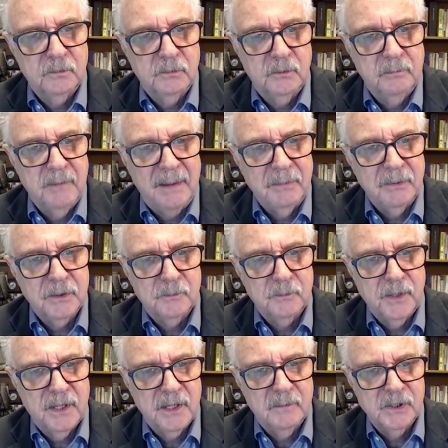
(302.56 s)
members are
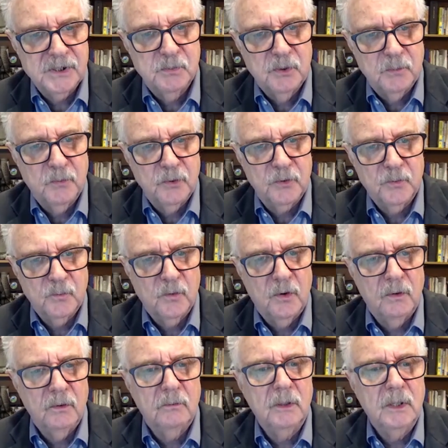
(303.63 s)
playing a much more important
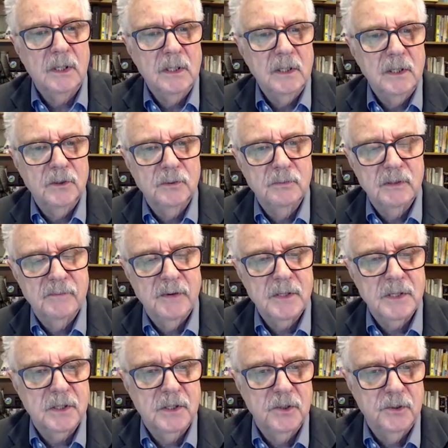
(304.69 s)
role in terms of our
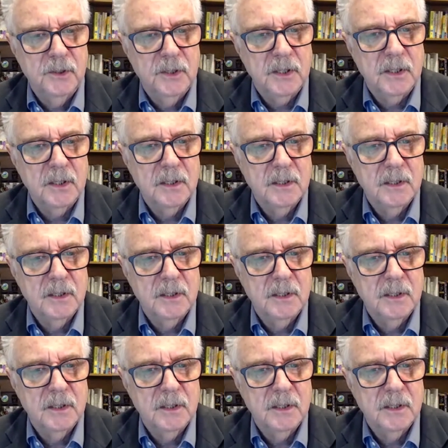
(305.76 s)
security.